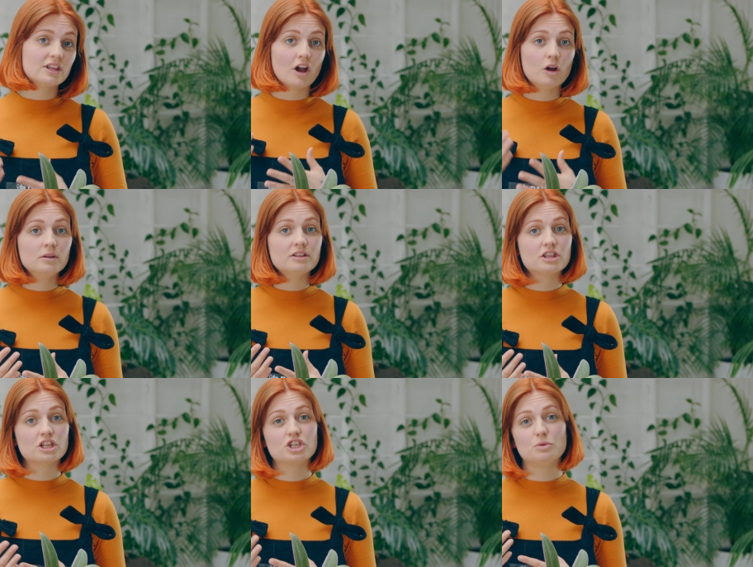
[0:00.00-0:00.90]
The only
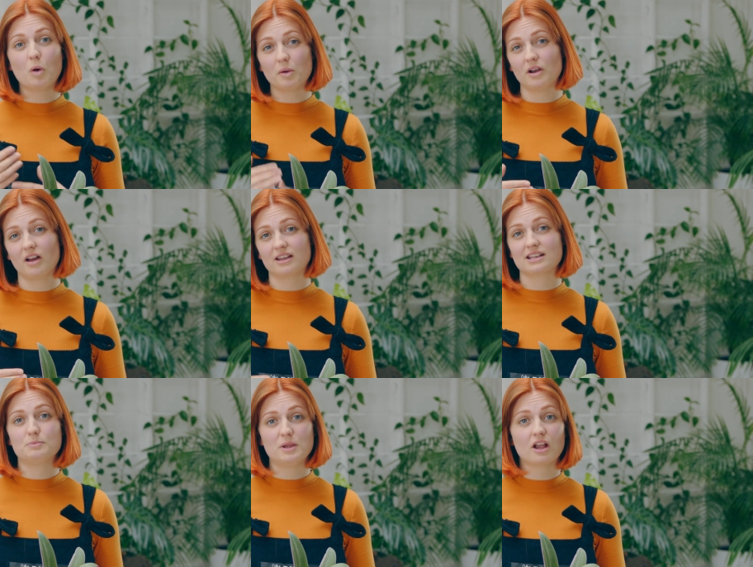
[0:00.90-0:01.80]
thing she won't like
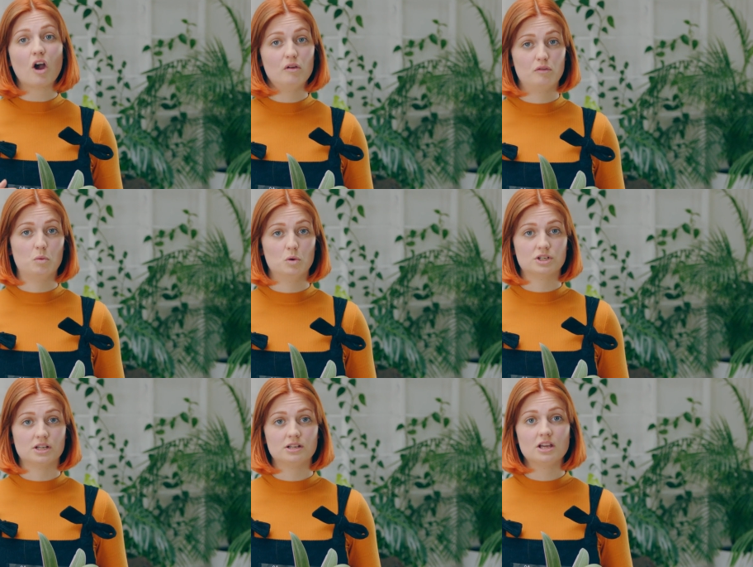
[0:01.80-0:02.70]
is being
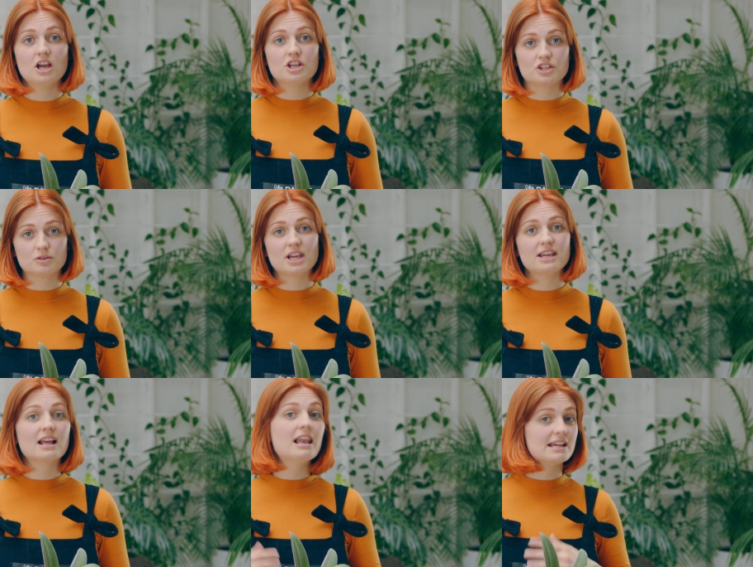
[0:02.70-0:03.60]
overwatered, so
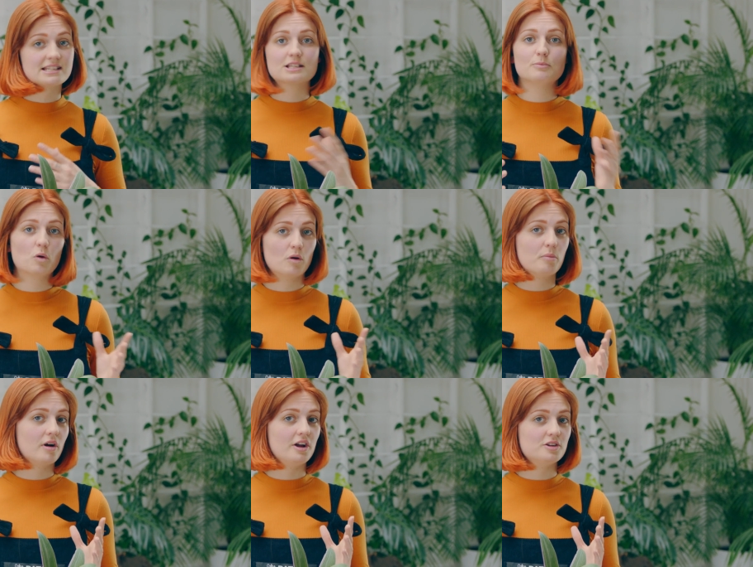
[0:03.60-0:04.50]
take a less is more
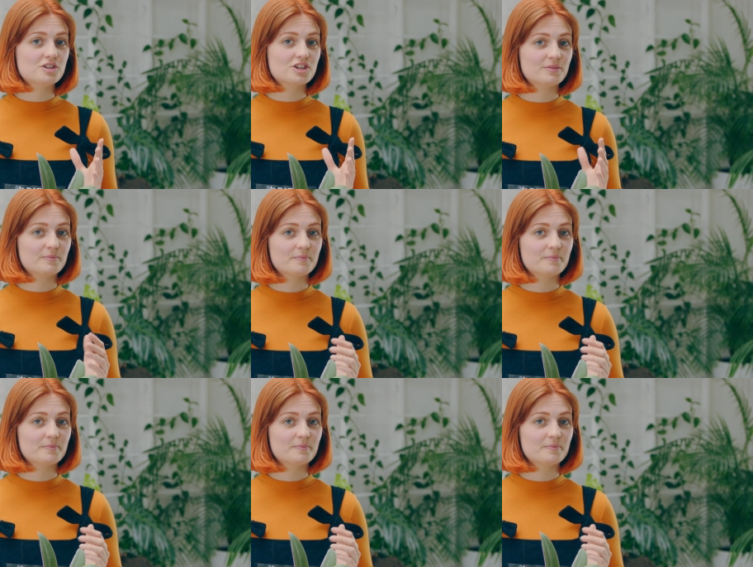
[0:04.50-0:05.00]
approach.